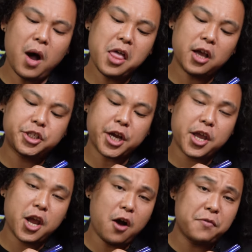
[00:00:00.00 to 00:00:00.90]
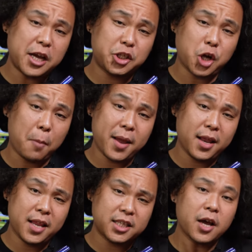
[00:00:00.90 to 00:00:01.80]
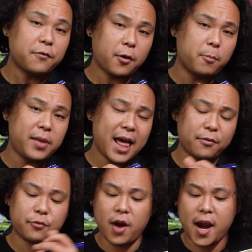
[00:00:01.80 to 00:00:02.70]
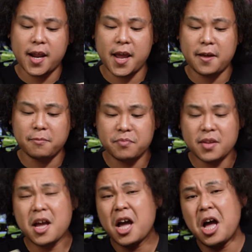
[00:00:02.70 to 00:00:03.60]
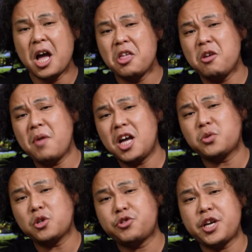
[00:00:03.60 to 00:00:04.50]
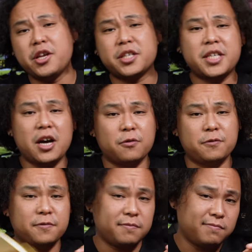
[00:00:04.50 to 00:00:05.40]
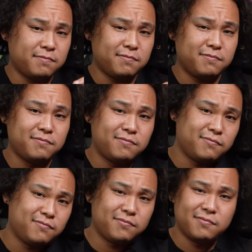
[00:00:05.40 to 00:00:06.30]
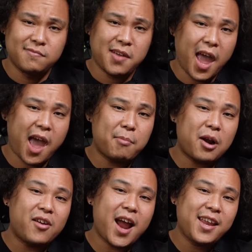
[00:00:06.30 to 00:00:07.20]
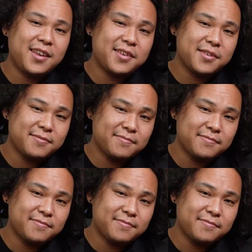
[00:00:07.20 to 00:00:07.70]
while you're checking off that shopping list for Black Friday, you might as well treat yourself. Am I right?